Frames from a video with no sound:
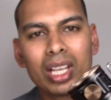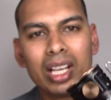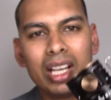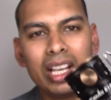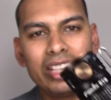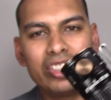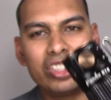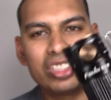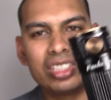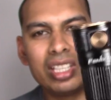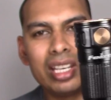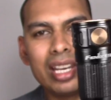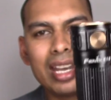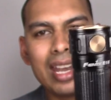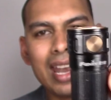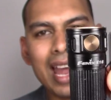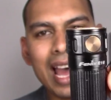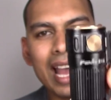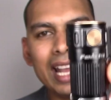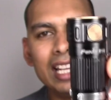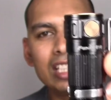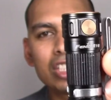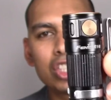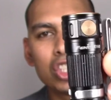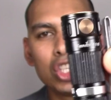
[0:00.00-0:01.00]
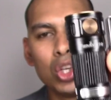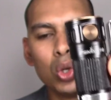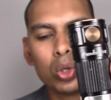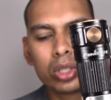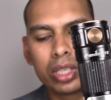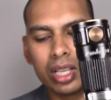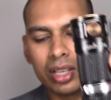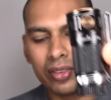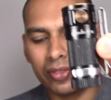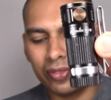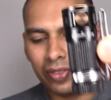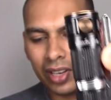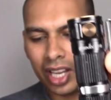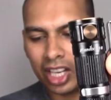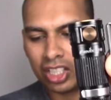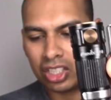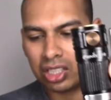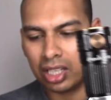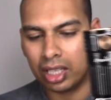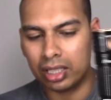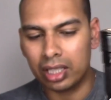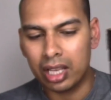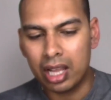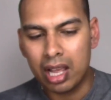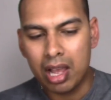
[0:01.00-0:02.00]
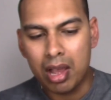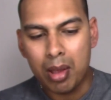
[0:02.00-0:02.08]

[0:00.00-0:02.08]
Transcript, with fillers: It's just a nice looking flashlight.